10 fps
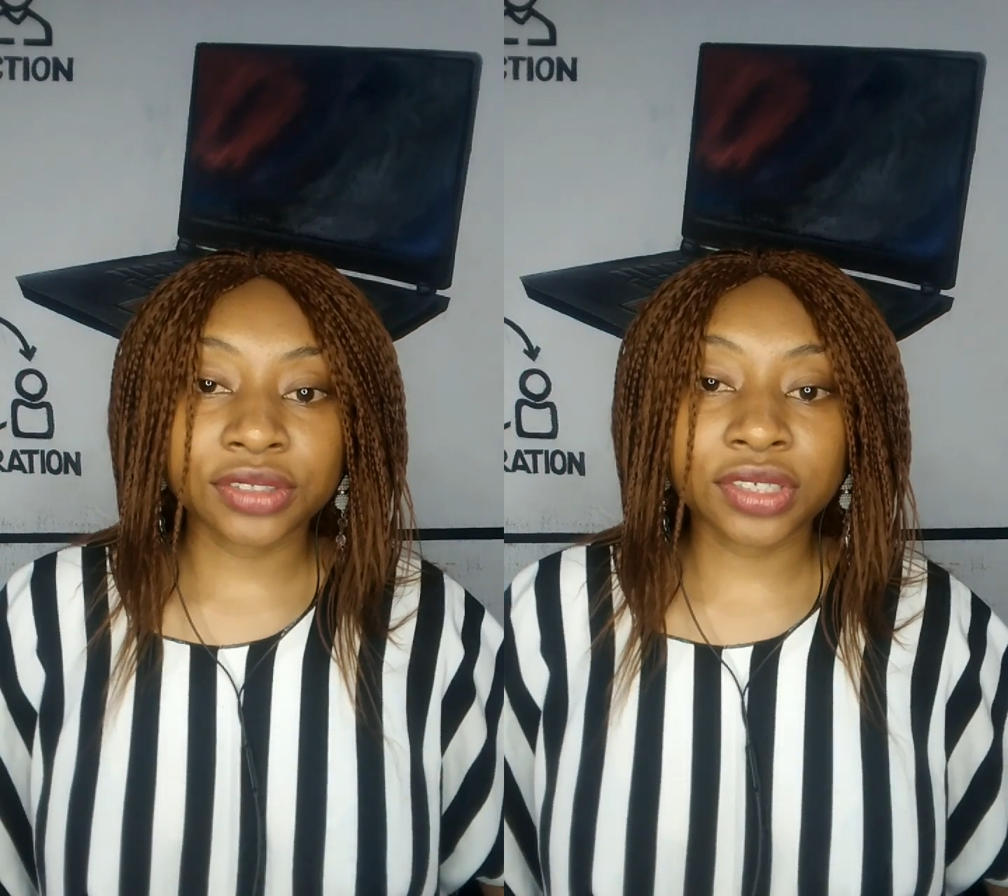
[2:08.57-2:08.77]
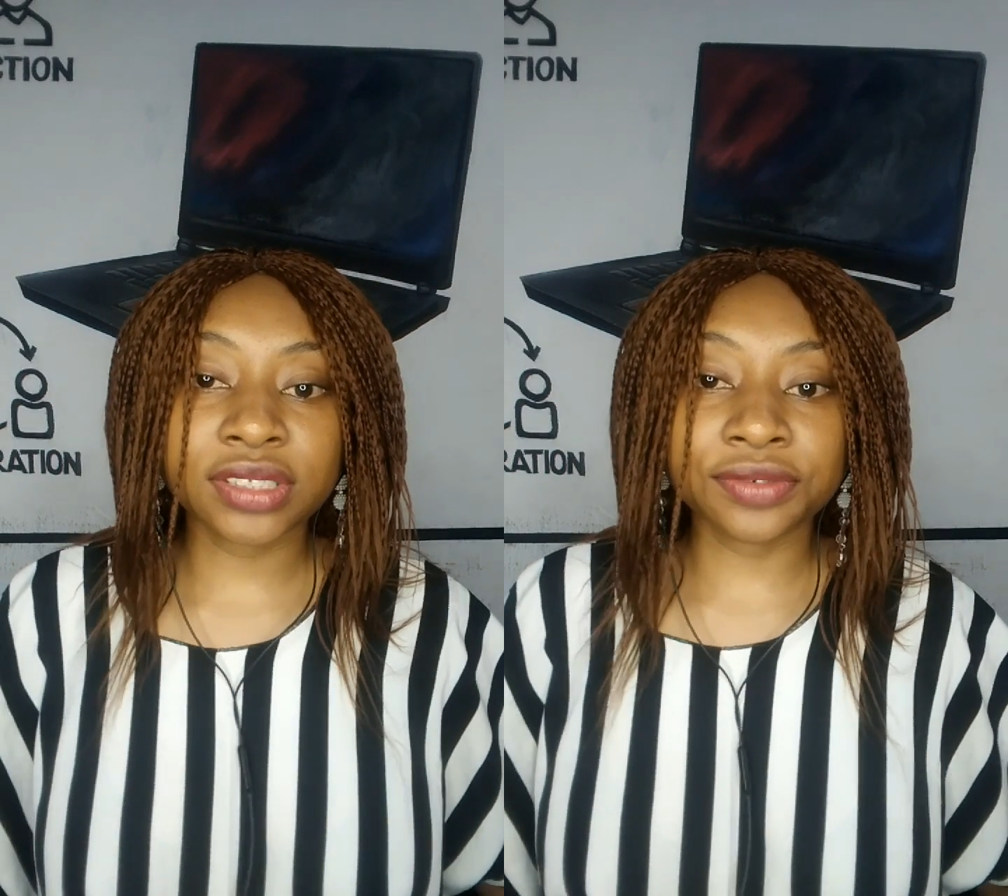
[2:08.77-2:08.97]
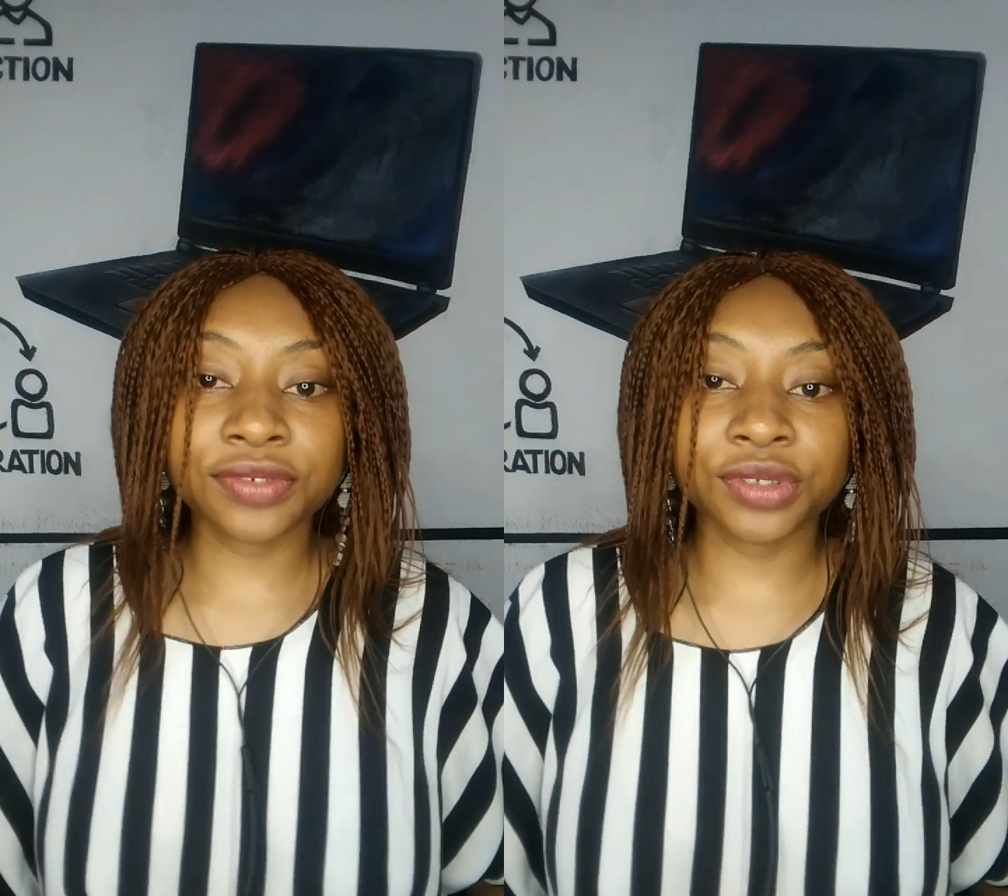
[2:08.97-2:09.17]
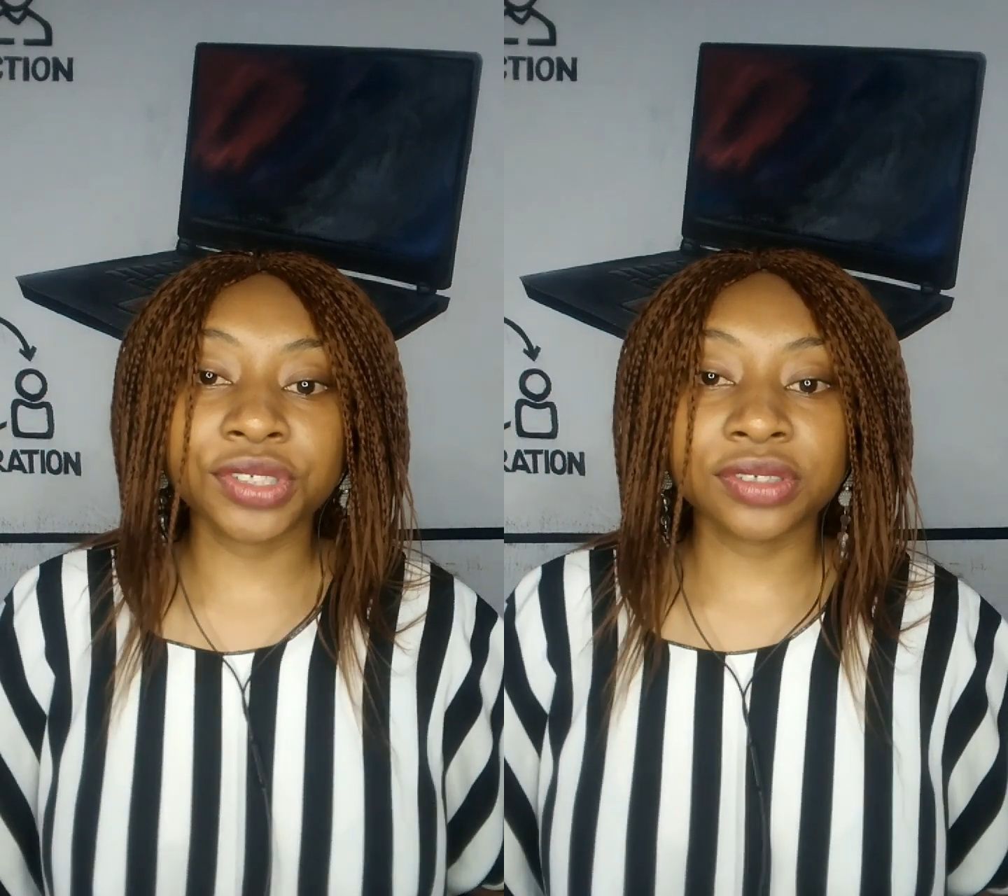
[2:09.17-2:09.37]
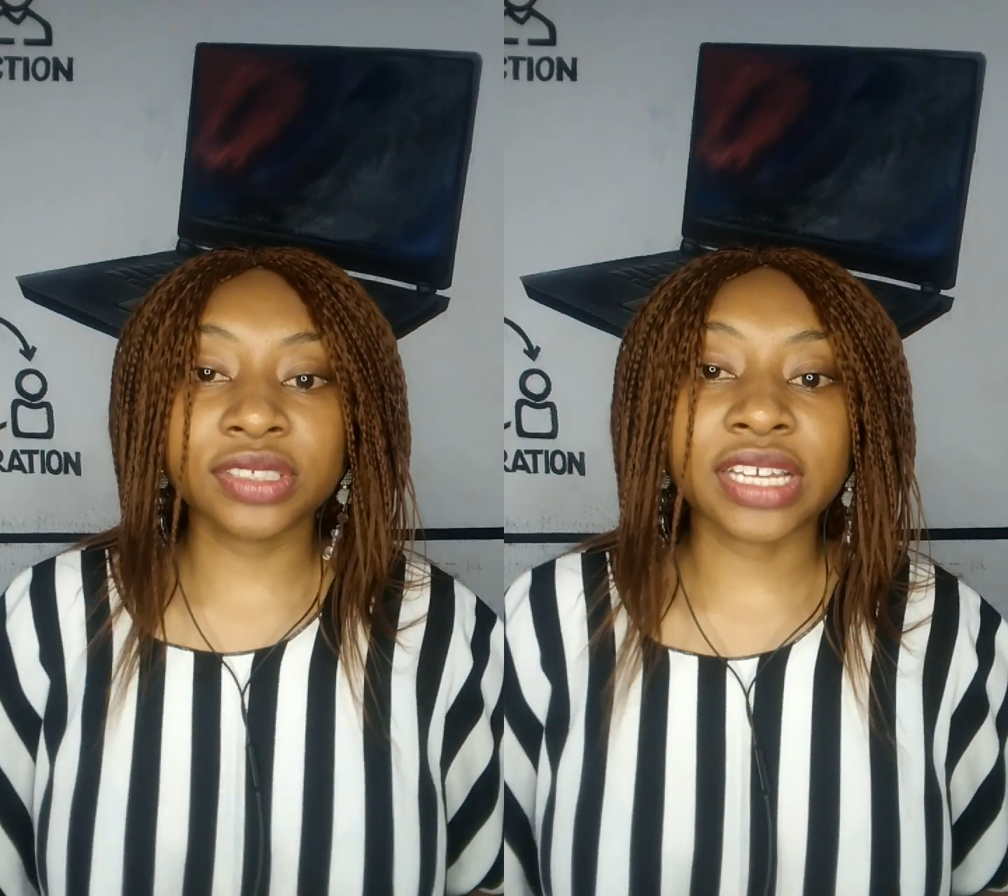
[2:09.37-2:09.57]
just the
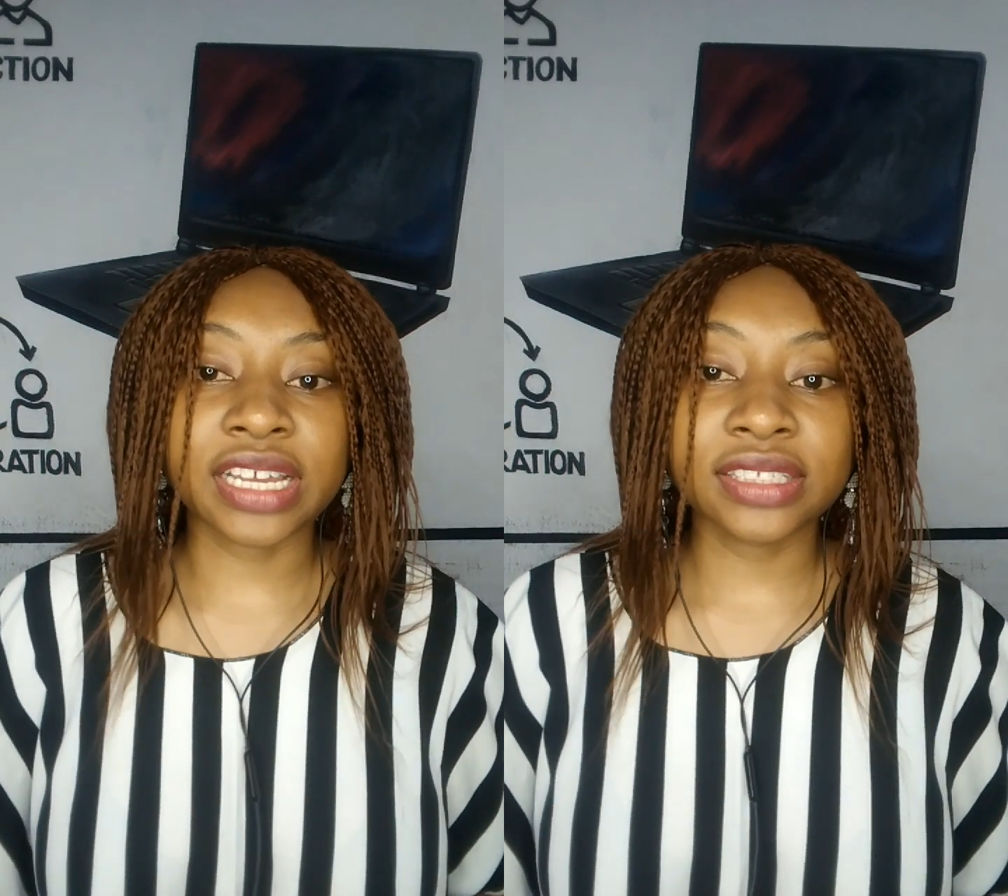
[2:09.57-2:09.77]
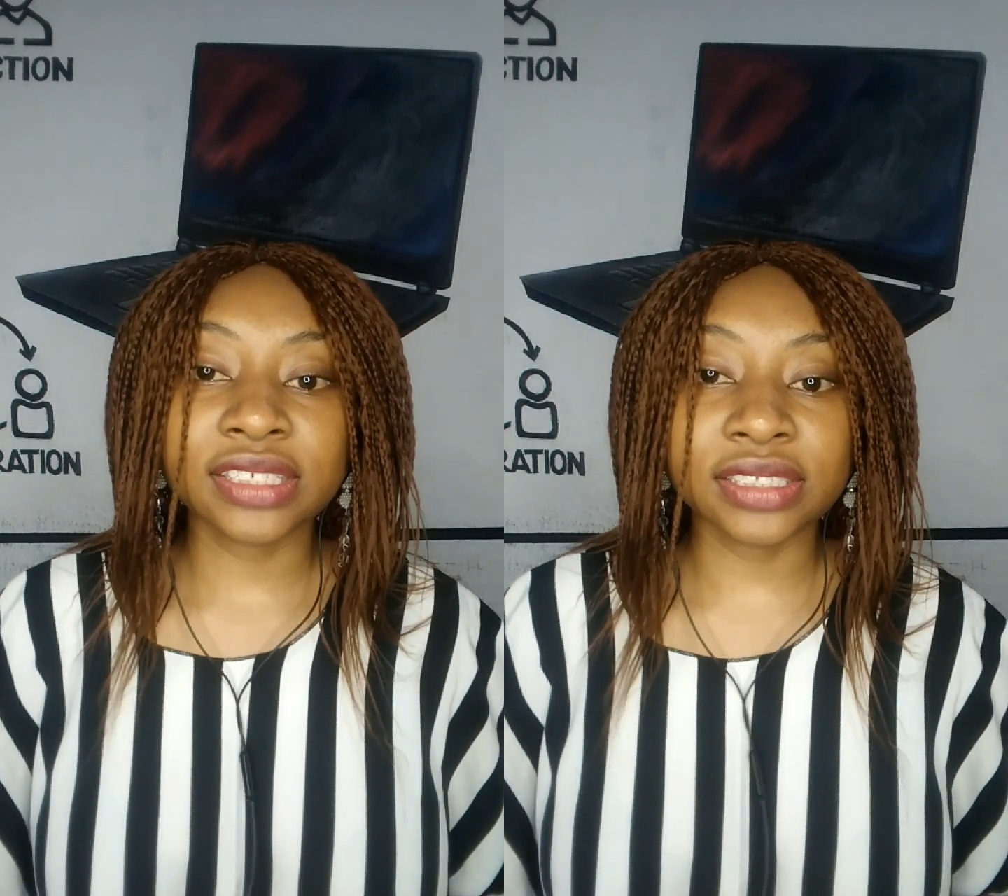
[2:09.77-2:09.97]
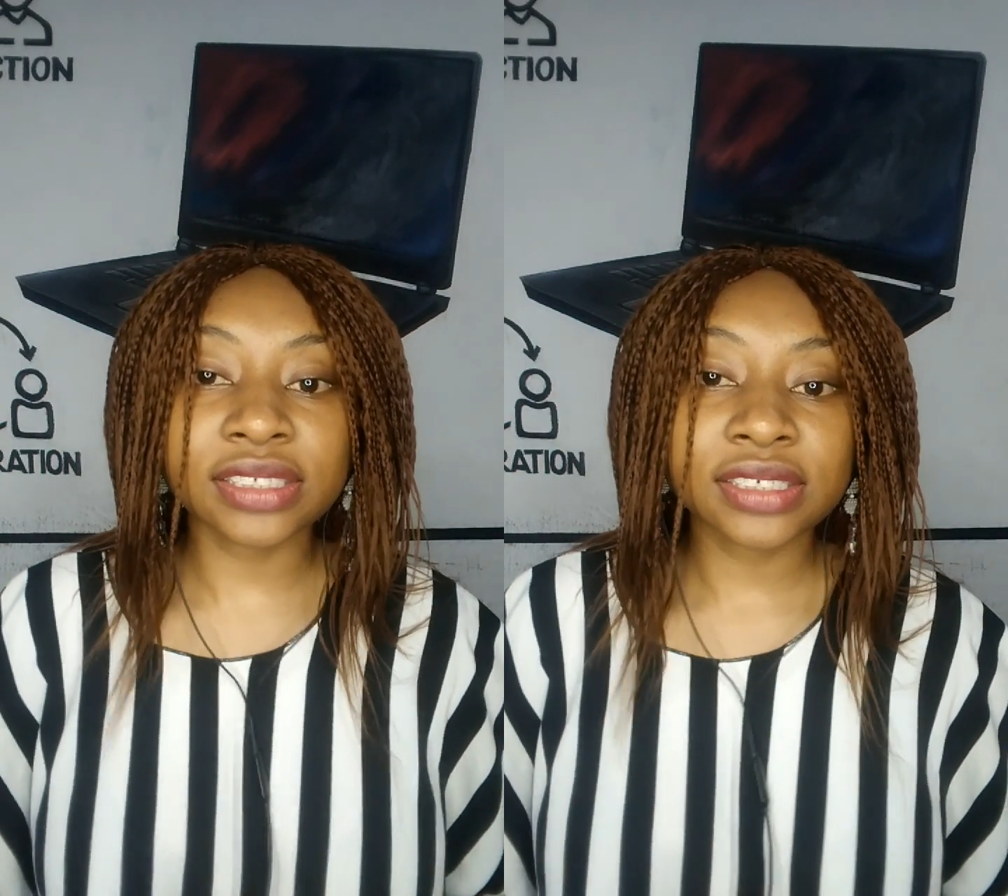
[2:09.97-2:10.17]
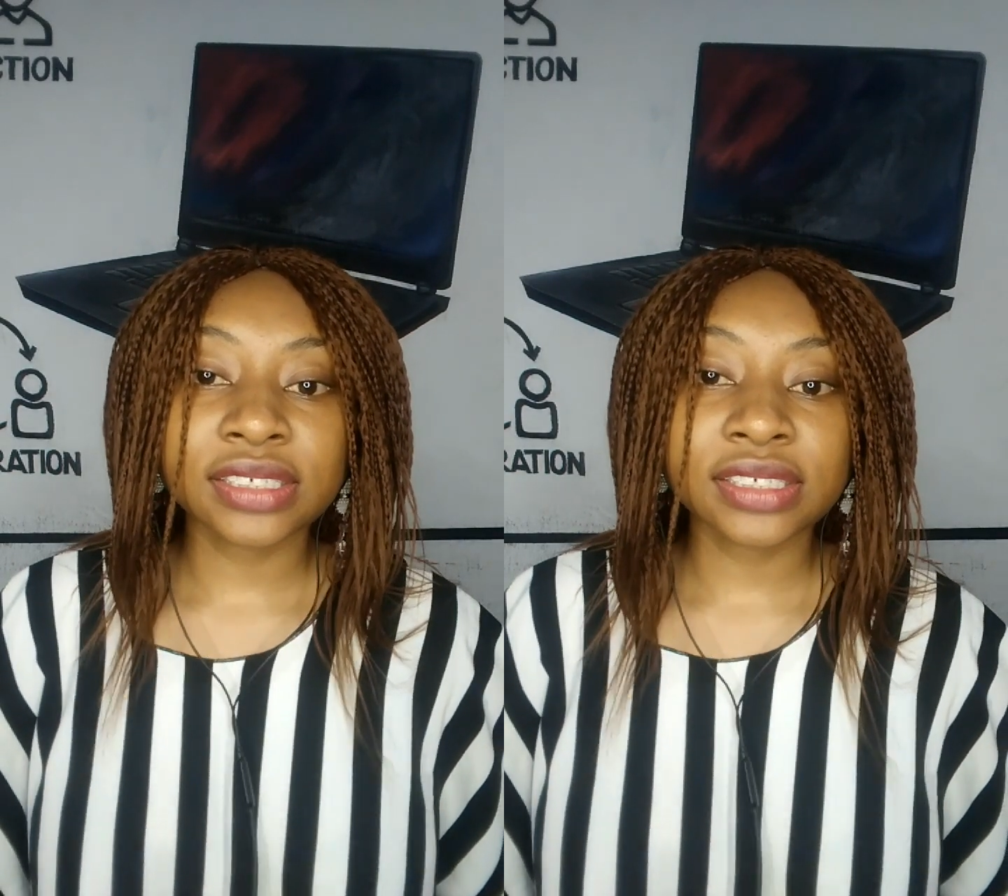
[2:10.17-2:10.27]
functions that I need,